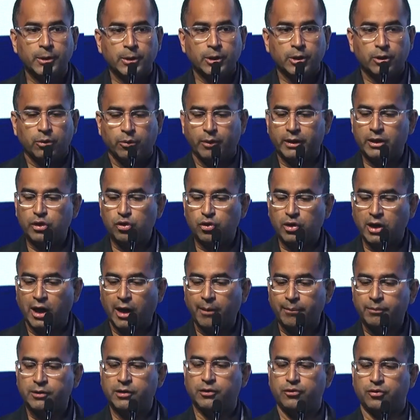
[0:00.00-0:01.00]
When you come
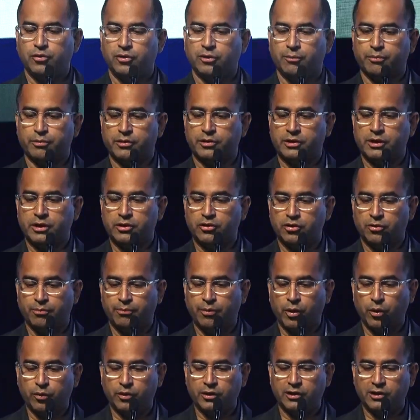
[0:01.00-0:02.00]
to do the procedure,
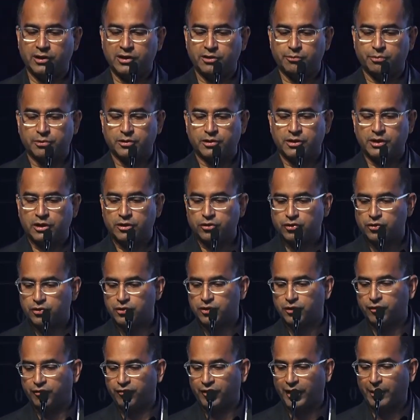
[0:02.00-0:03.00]
both of these procedures are
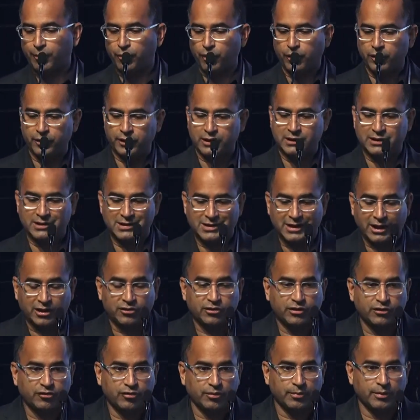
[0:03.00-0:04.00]
femoral. This is actually
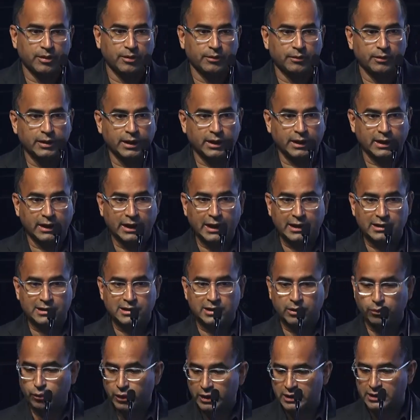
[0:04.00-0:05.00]
from a case that
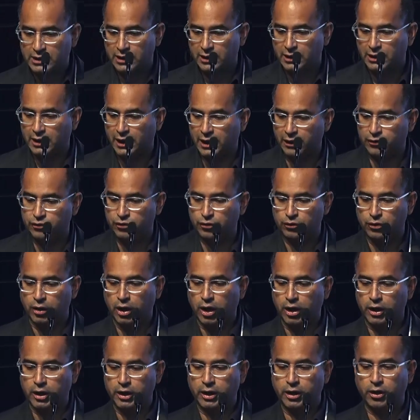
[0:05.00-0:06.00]
we did not too long
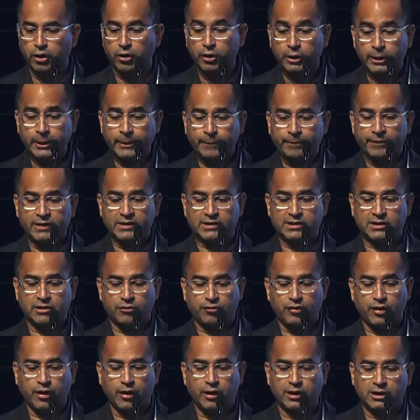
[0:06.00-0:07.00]
ago. This is a
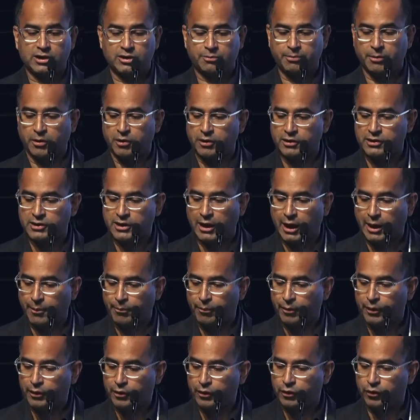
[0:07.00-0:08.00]
very experienced
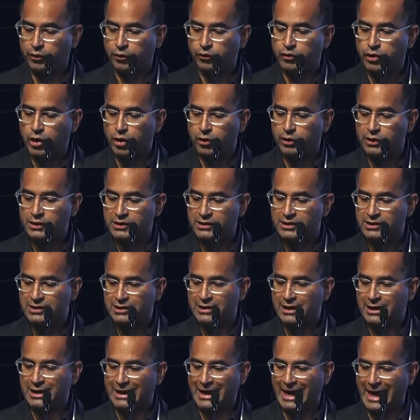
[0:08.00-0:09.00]
operator. You'll notice he's
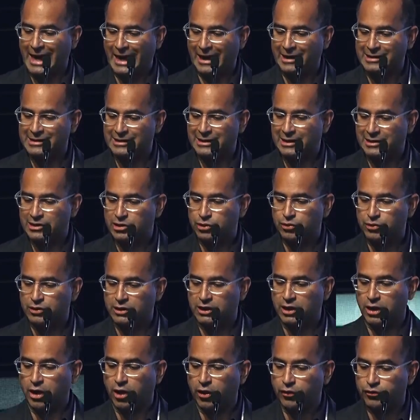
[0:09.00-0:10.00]
getting access using
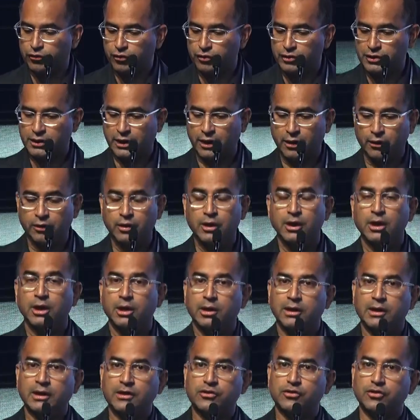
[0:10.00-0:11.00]
ultrasound.
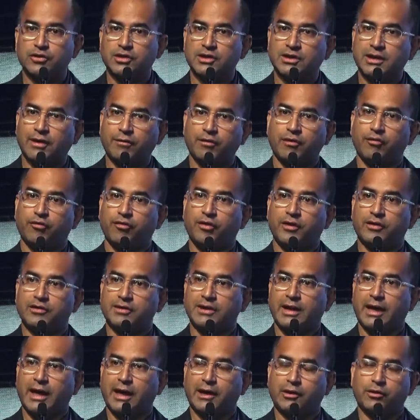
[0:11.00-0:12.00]
These are 7 French
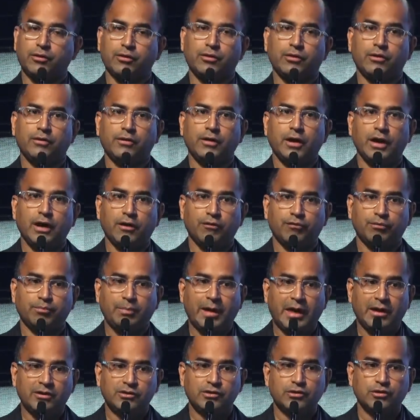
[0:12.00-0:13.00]
catheters. If
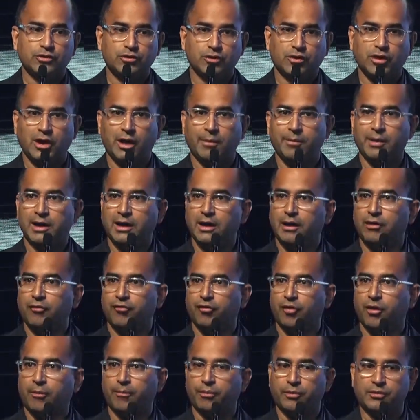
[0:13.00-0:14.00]
patients are coming in for a
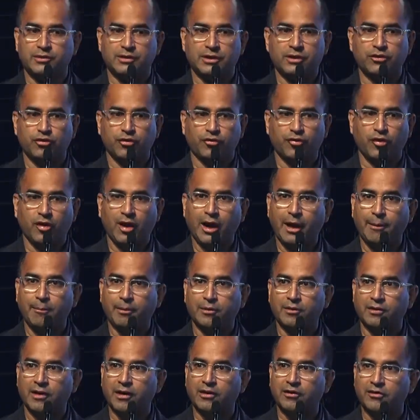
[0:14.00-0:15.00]
procedure for
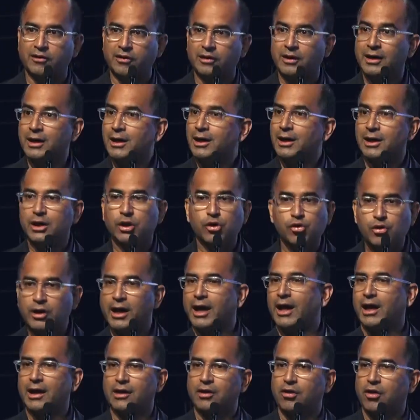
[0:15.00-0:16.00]
hypertension, you
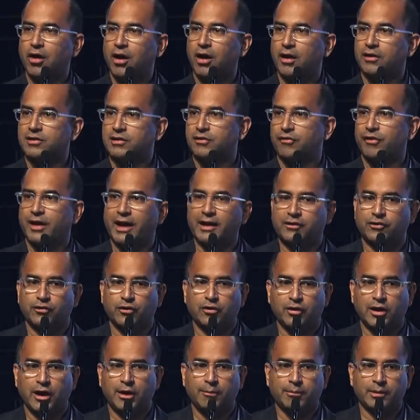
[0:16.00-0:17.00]
can't cause a vascular
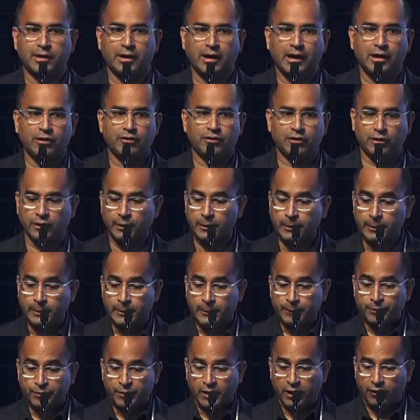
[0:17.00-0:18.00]
complication.
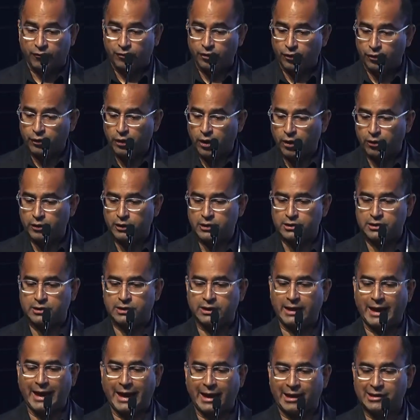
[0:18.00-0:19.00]
If you'll notice, the
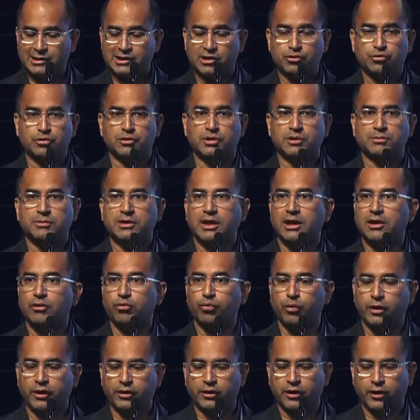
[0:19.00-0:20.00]
access was obtained
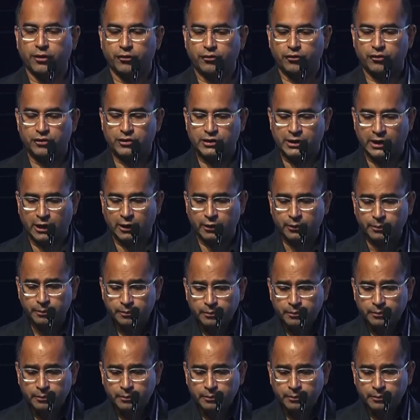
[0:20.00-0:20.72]
with ultrasound